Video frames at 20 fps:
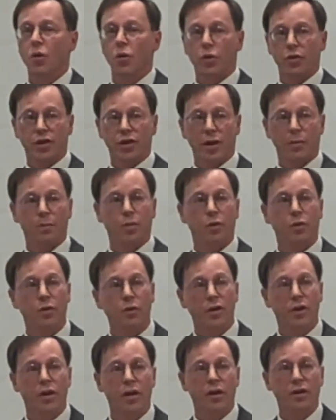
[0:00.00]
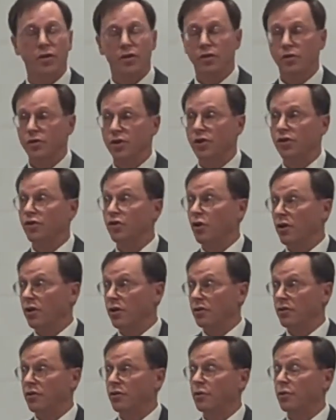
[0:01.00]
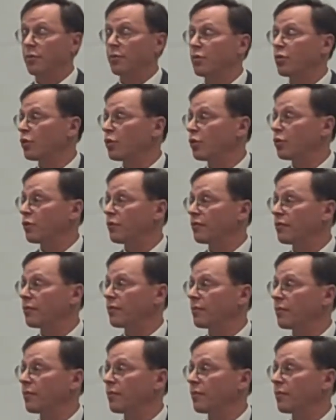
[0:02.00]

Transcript: was that polluting industries started to improve.